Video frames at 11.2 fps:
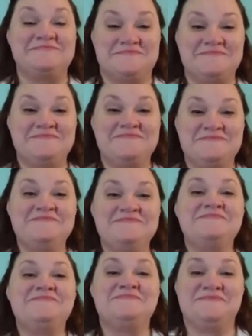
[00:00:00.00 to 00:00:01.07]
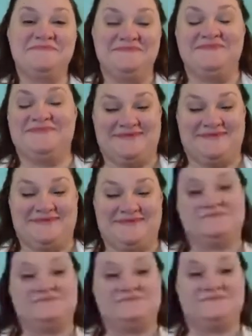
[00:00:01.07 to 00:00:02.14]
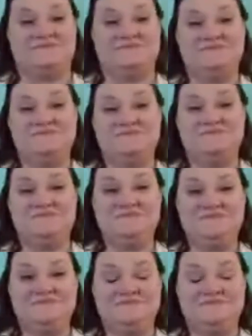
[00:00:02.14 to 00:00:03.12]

This person isn't speaking.